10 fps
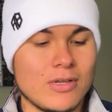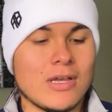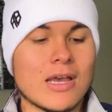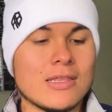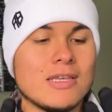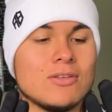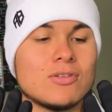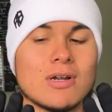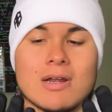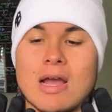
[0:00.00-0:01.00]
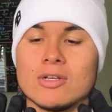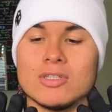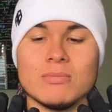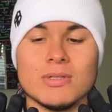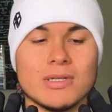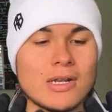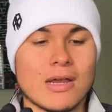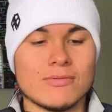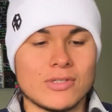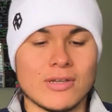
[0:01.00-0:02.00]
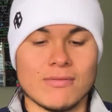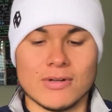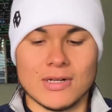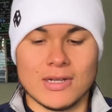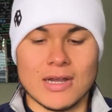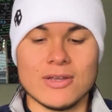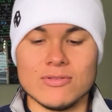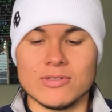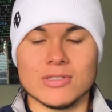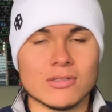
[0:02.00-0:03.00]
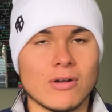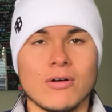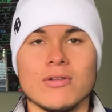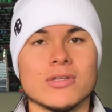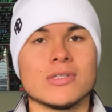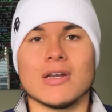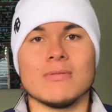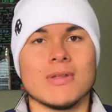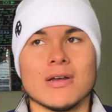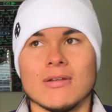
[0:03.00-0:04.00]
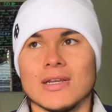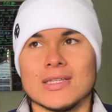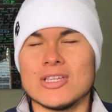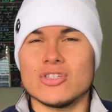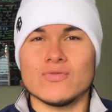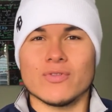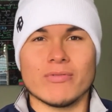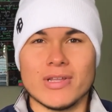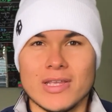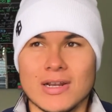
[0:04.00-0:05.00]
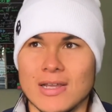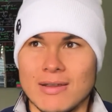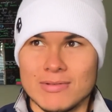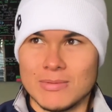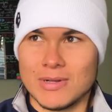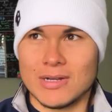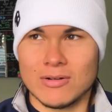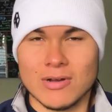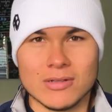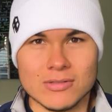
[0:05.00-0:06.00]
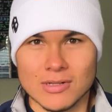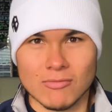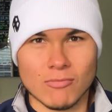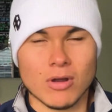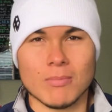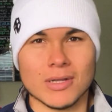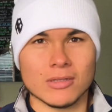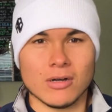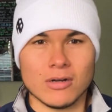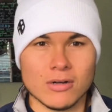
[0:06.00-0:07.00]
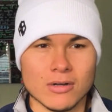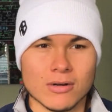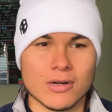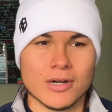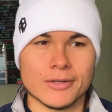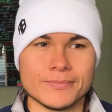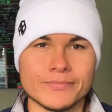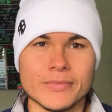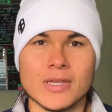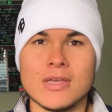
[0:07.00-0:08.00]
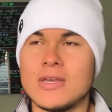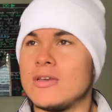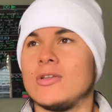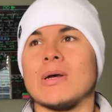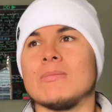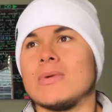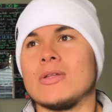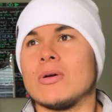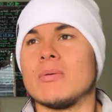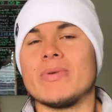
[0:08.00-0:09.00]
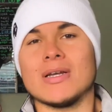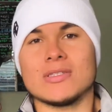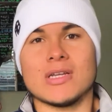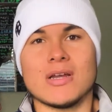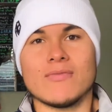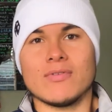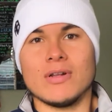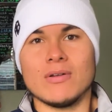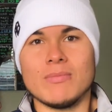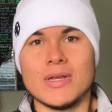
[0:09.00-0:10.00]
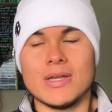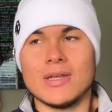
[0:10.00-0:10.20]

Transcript: And these are actually been a lifesaver. Like, I use these all the time now. Like, not just for running. Like, every time I gotta go out to like walk my dog, or I know I'll be outside for a little bit,